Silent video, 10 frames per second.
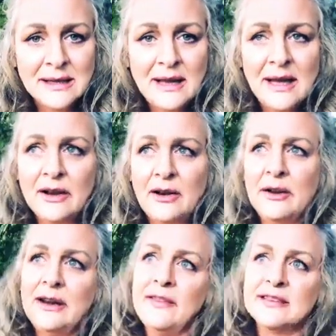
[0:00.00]

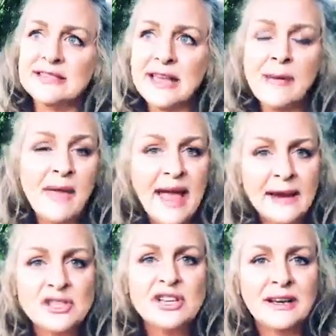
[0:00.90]
occurred at the same
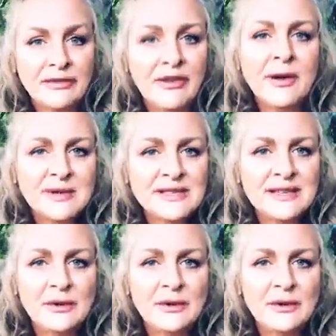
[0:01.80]
energetic frequency